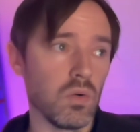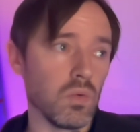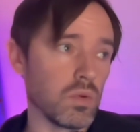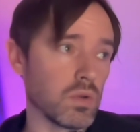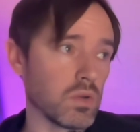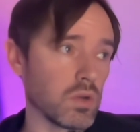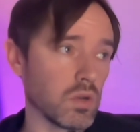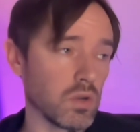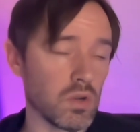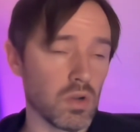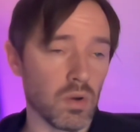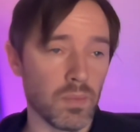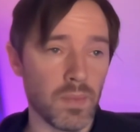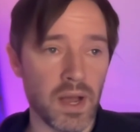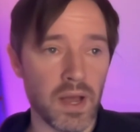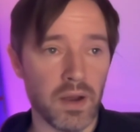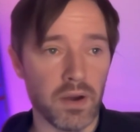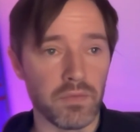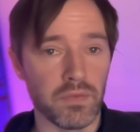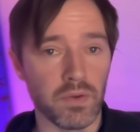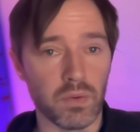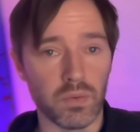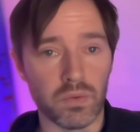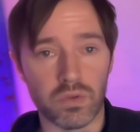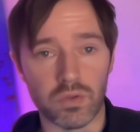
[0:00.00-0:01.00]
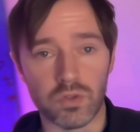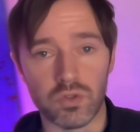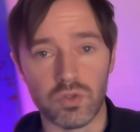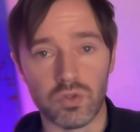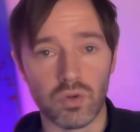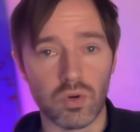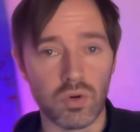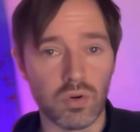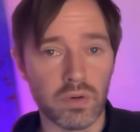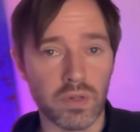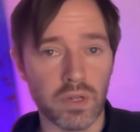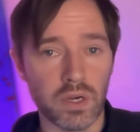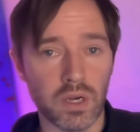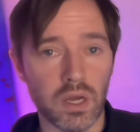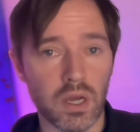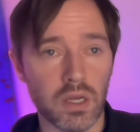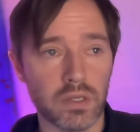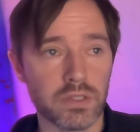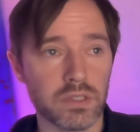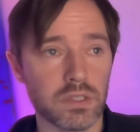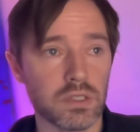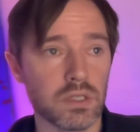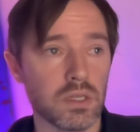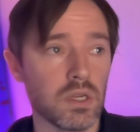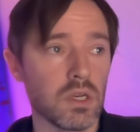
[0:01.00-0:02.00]
could come out of it with a draw and a
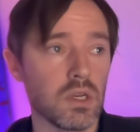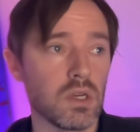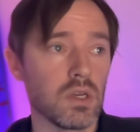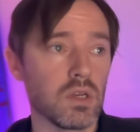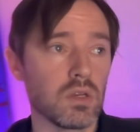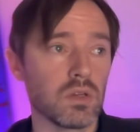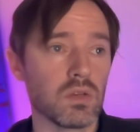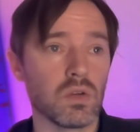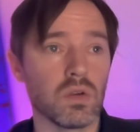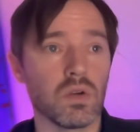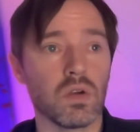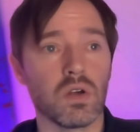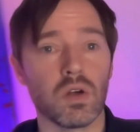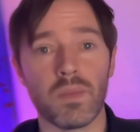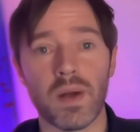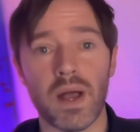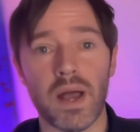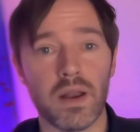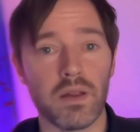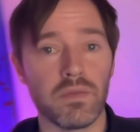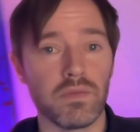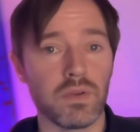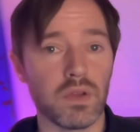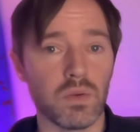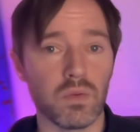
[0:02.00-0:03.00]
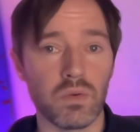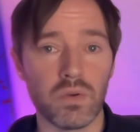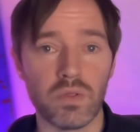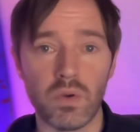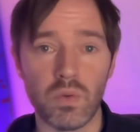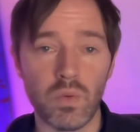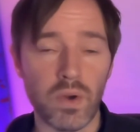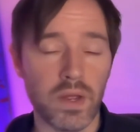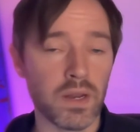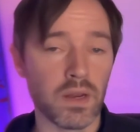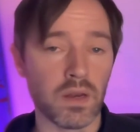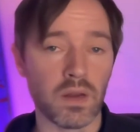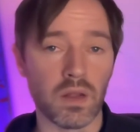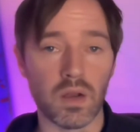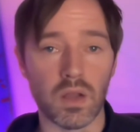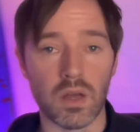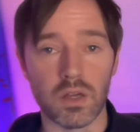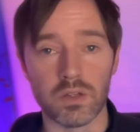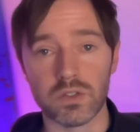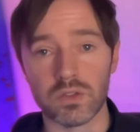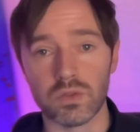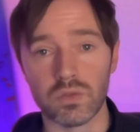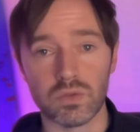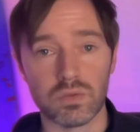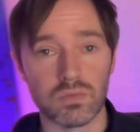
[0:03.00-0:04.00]
loss, could come out of it with a win and a
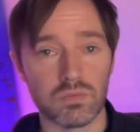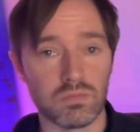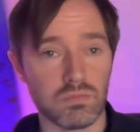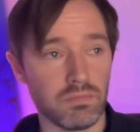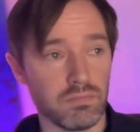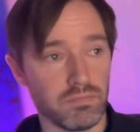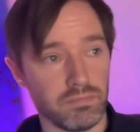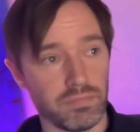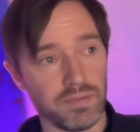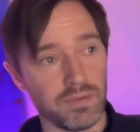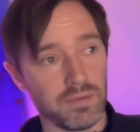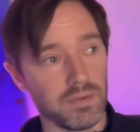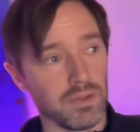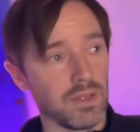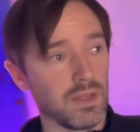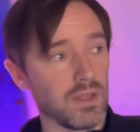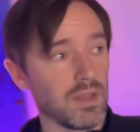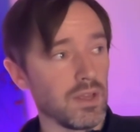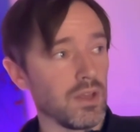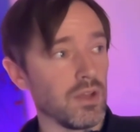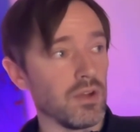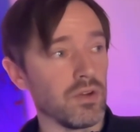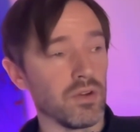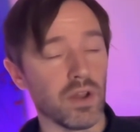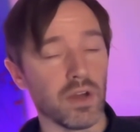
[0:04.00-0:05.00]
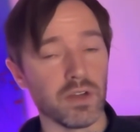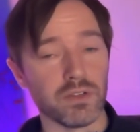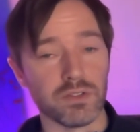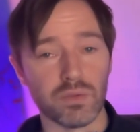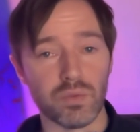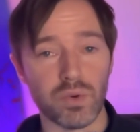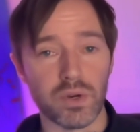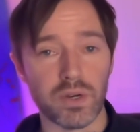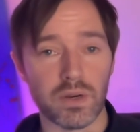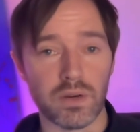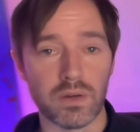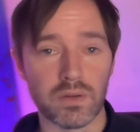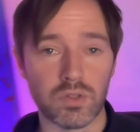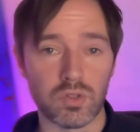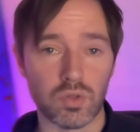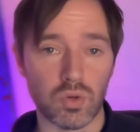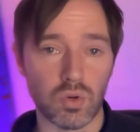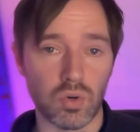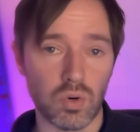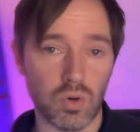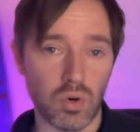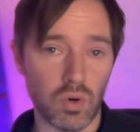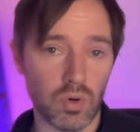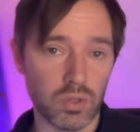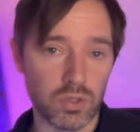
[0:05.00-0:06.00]
loss, or who knows, a win and a
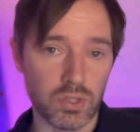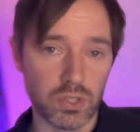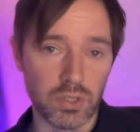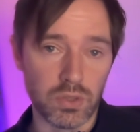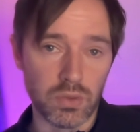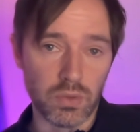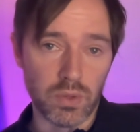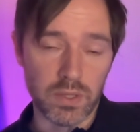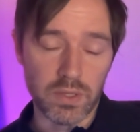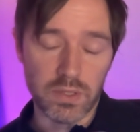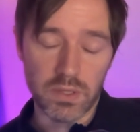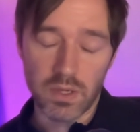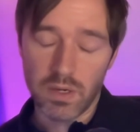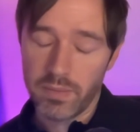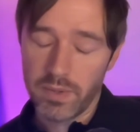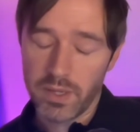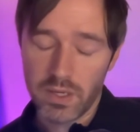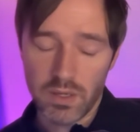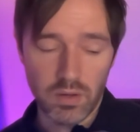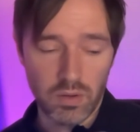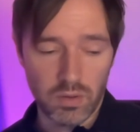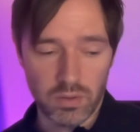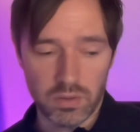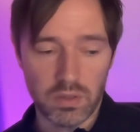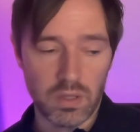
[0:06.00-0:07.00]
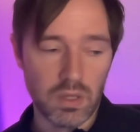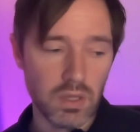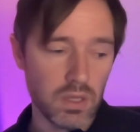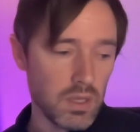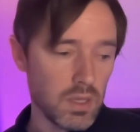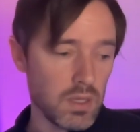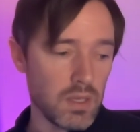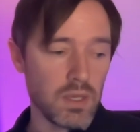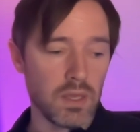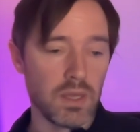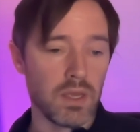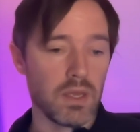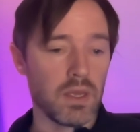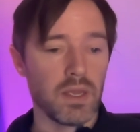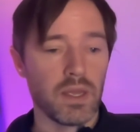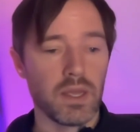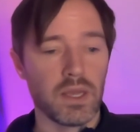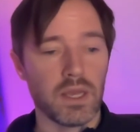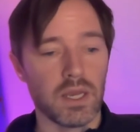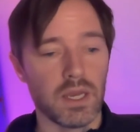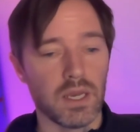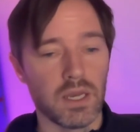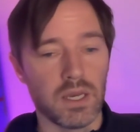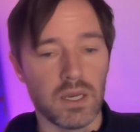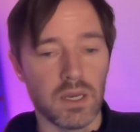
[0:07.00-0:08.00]
draw or 2 wins. I mean, look,
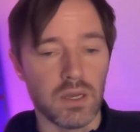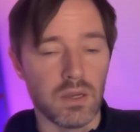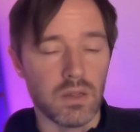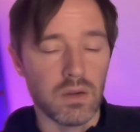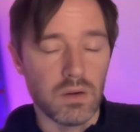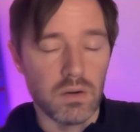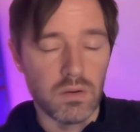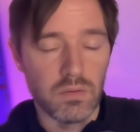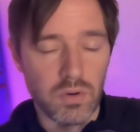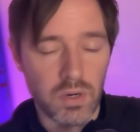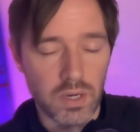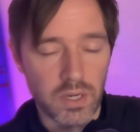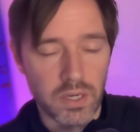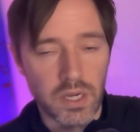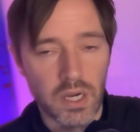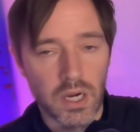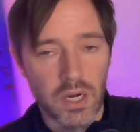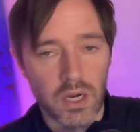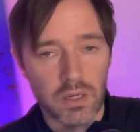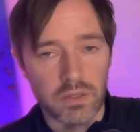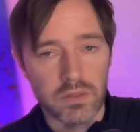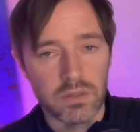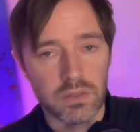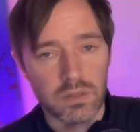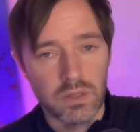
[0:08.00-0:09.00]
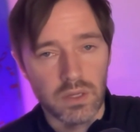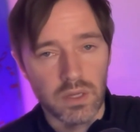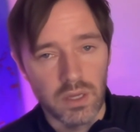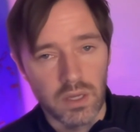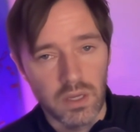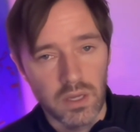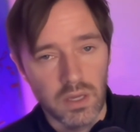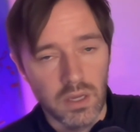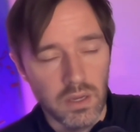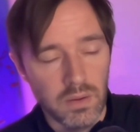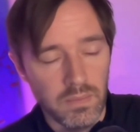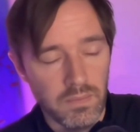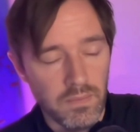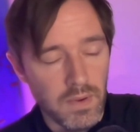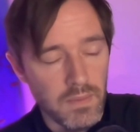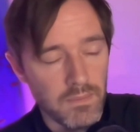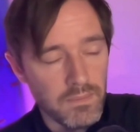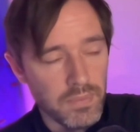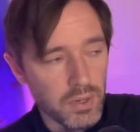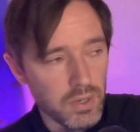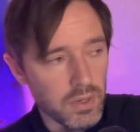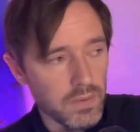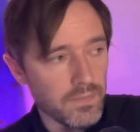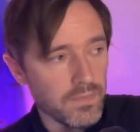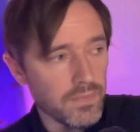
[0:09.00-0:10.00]
really hard.
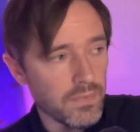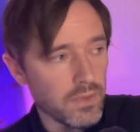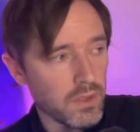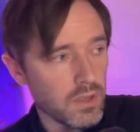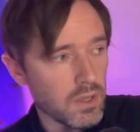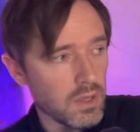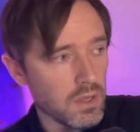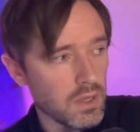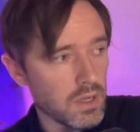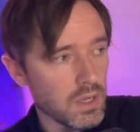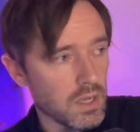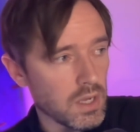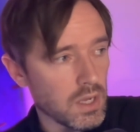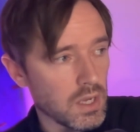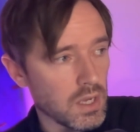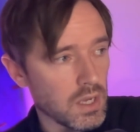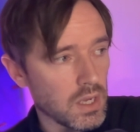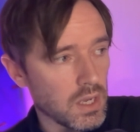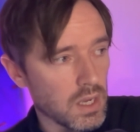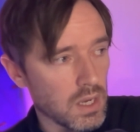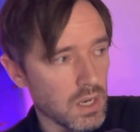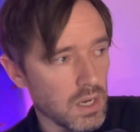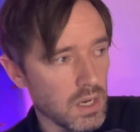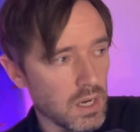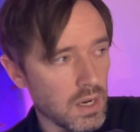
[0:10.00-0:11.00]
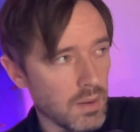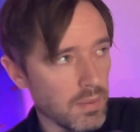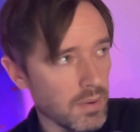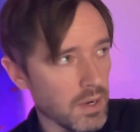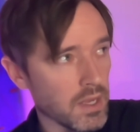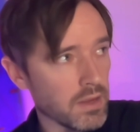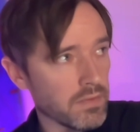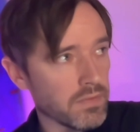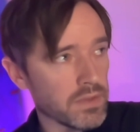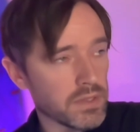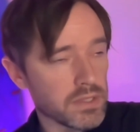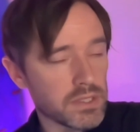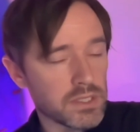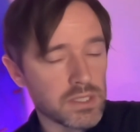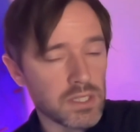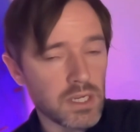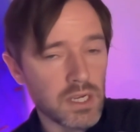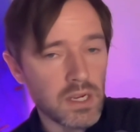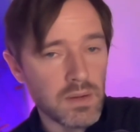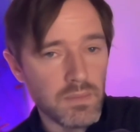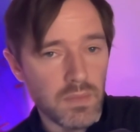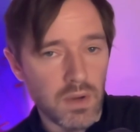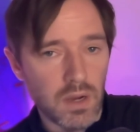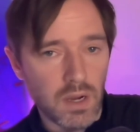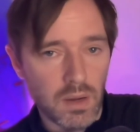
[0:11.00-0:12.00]
But I believe in this
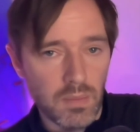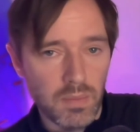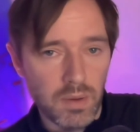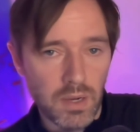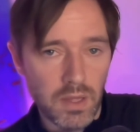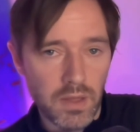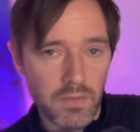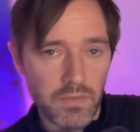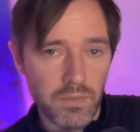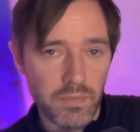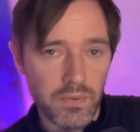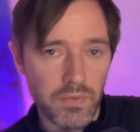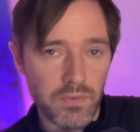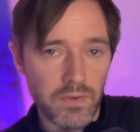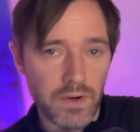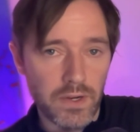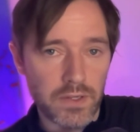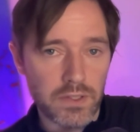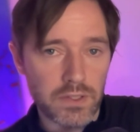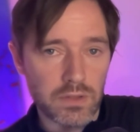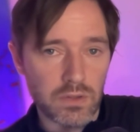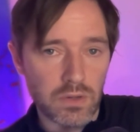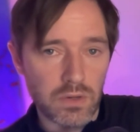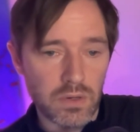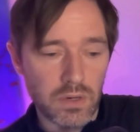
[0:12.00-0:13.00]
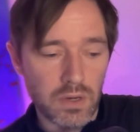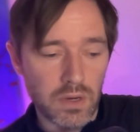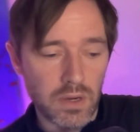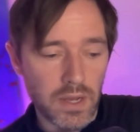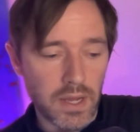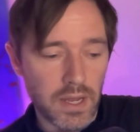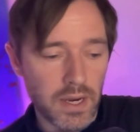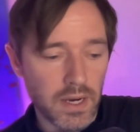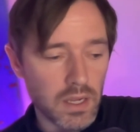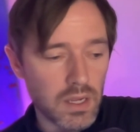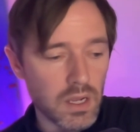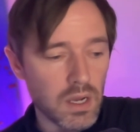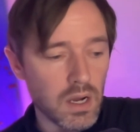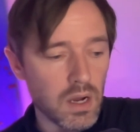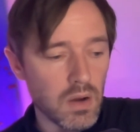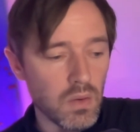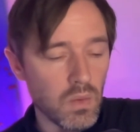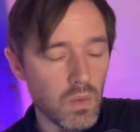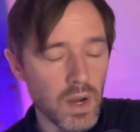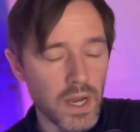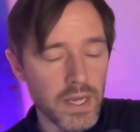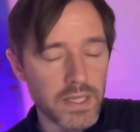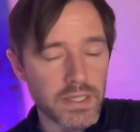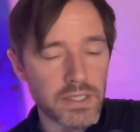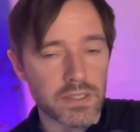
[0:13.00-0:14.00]
team. I believe in Professor Unai, and I can't
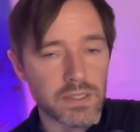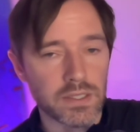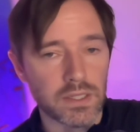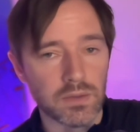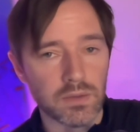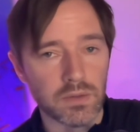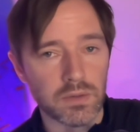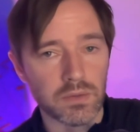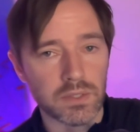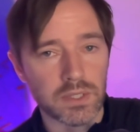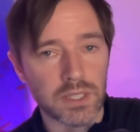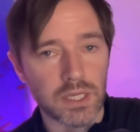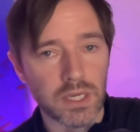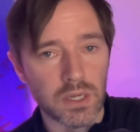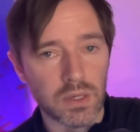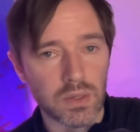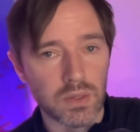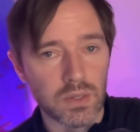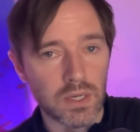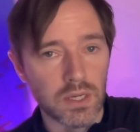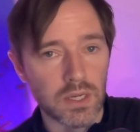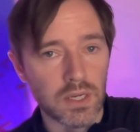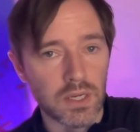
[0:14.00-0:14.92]
wait to see what we do